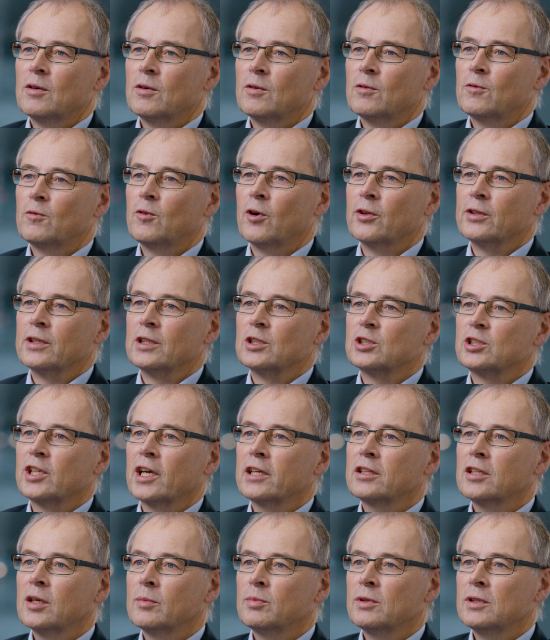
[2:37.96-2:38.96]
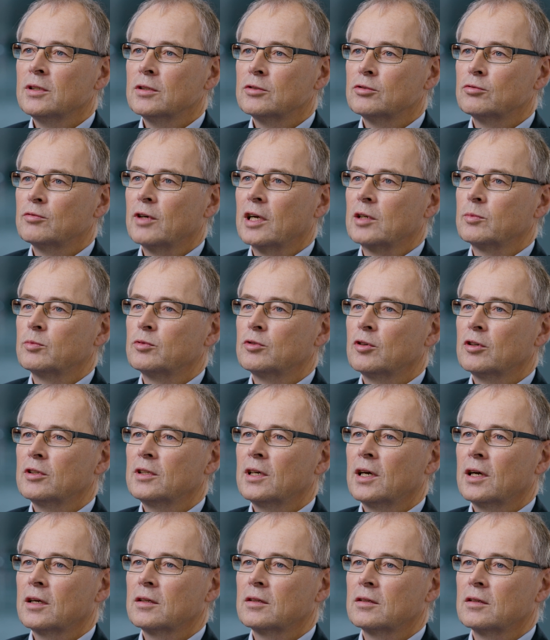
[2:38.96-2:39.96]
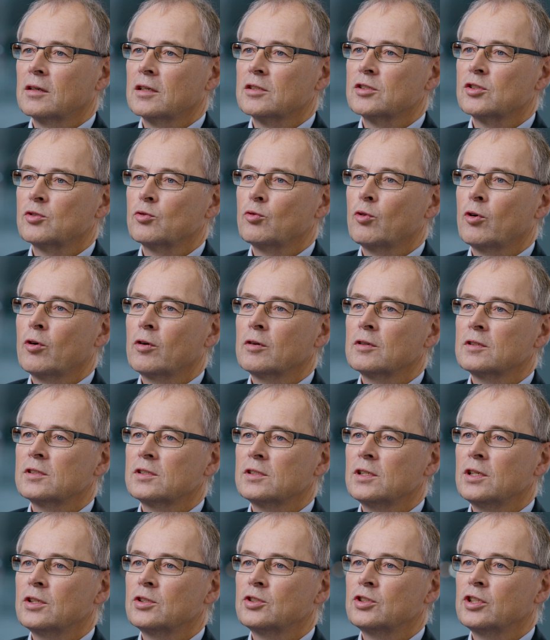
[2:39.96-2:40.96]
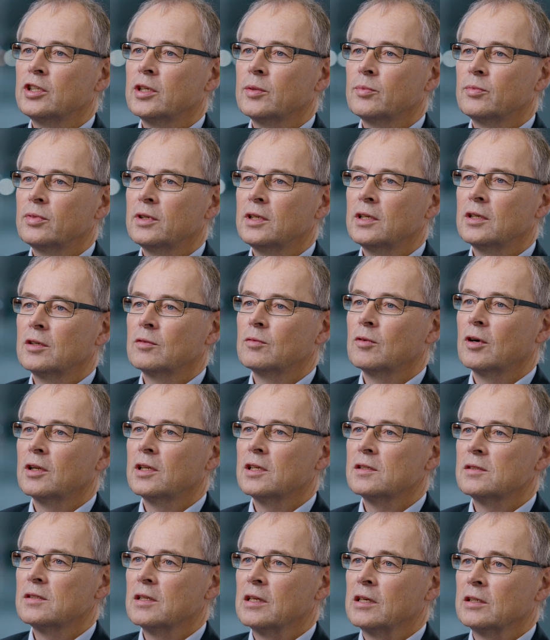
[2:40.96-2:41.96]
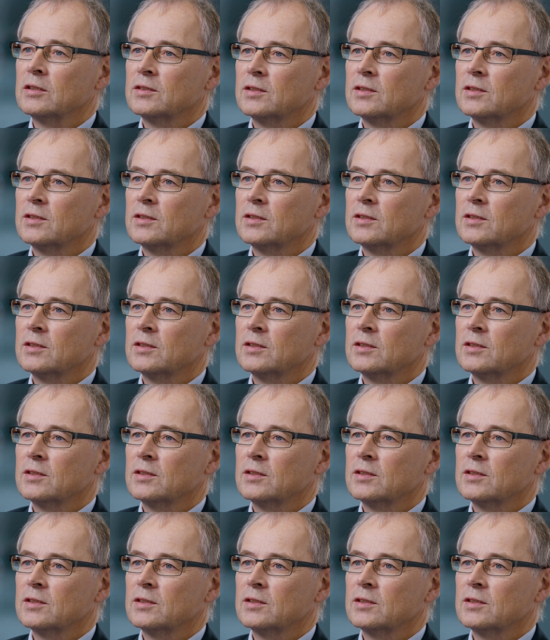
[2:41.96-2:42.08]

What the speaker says: For an injectable drug product, a strong cGMP quality